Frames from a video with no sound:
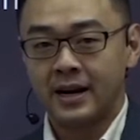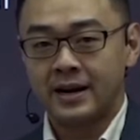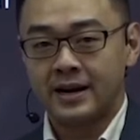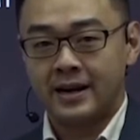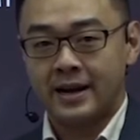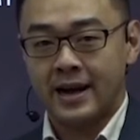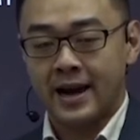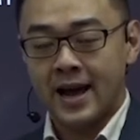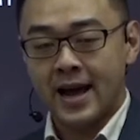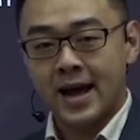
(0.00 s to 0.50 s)

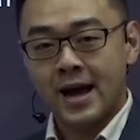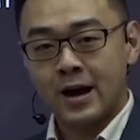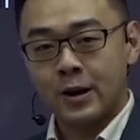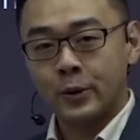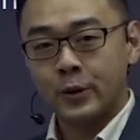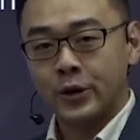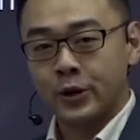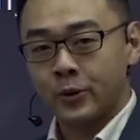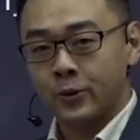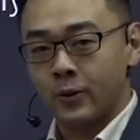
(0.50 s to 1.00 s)
Now
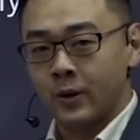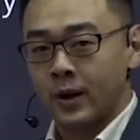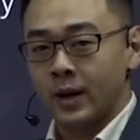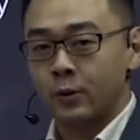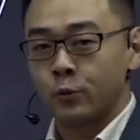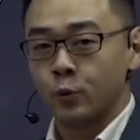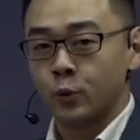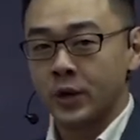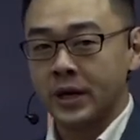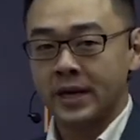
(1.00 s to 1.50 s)
you are
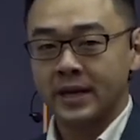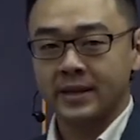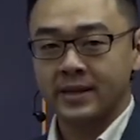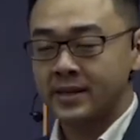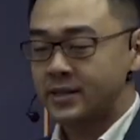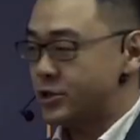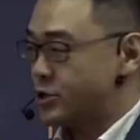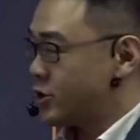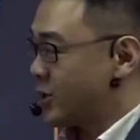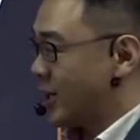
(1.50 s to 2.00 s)

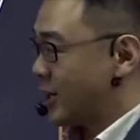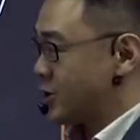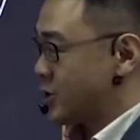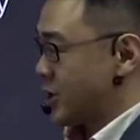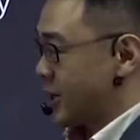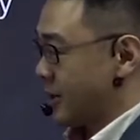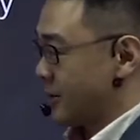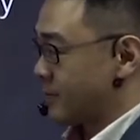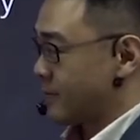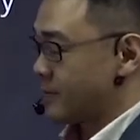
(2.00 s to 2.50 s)
really
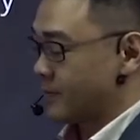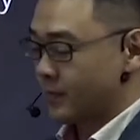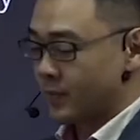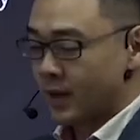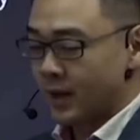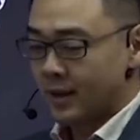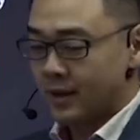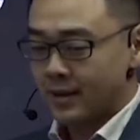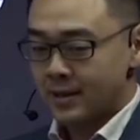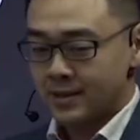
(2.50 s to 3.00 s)
judging.
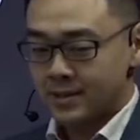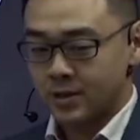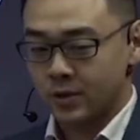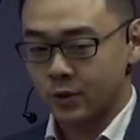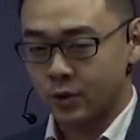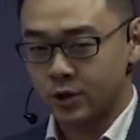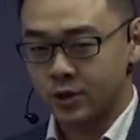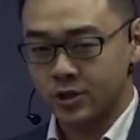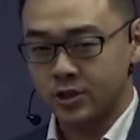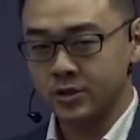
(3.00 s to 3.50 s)
So
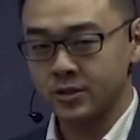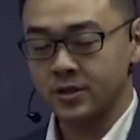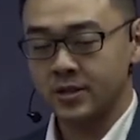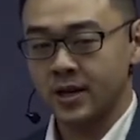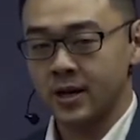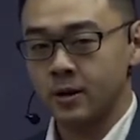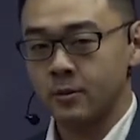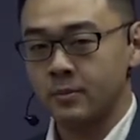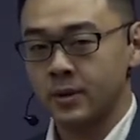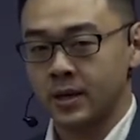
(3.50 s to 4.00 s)
could you
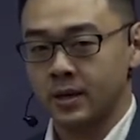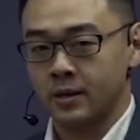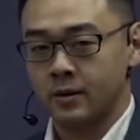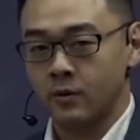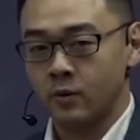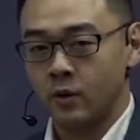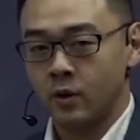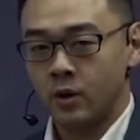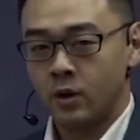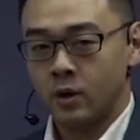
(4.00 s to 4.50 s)
tell me,
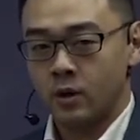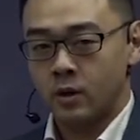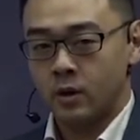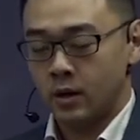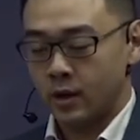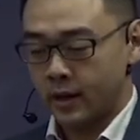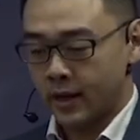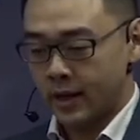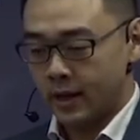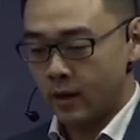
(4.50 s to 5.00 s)

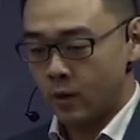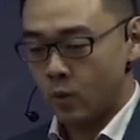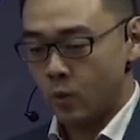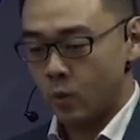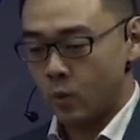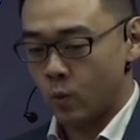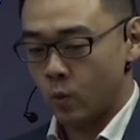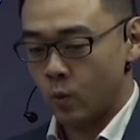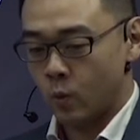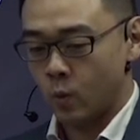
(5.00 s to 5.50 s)
okay,
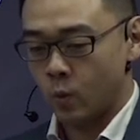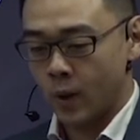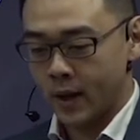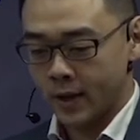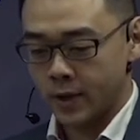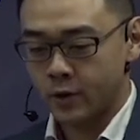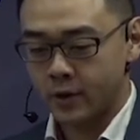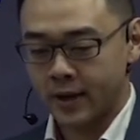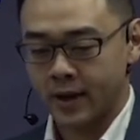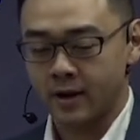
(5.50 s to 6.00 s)
what
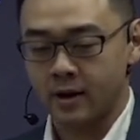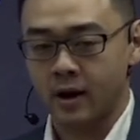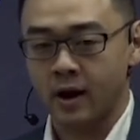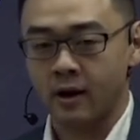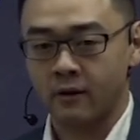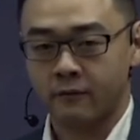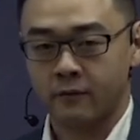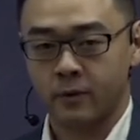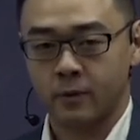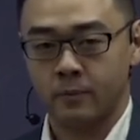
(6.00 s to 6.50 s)
you can
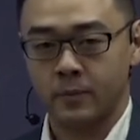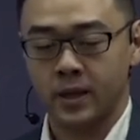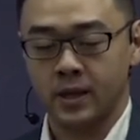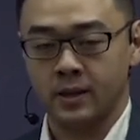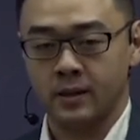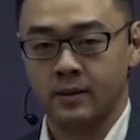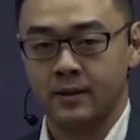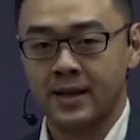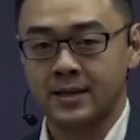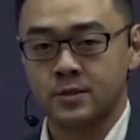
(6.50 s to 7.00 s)
offer me
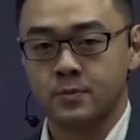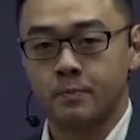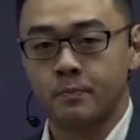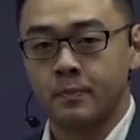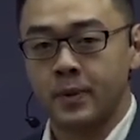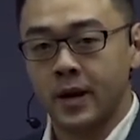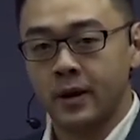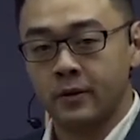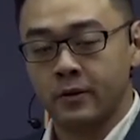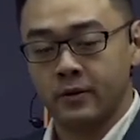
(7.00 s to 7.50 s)
that's
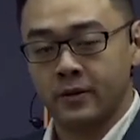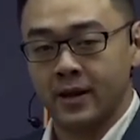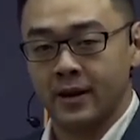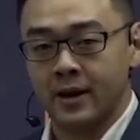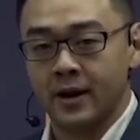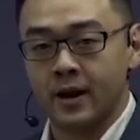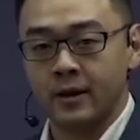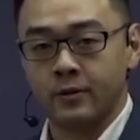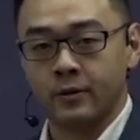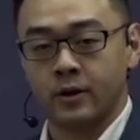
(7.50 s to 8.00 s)
better than
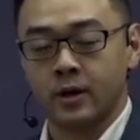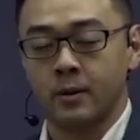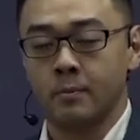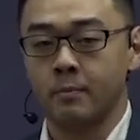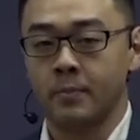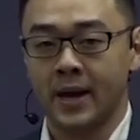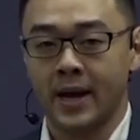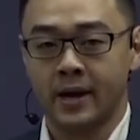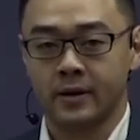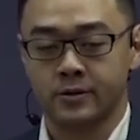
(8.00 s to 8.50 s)
other
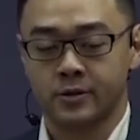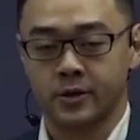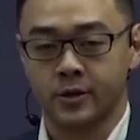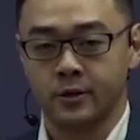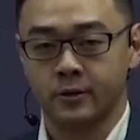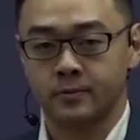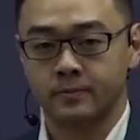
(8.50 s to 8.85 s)
competitor?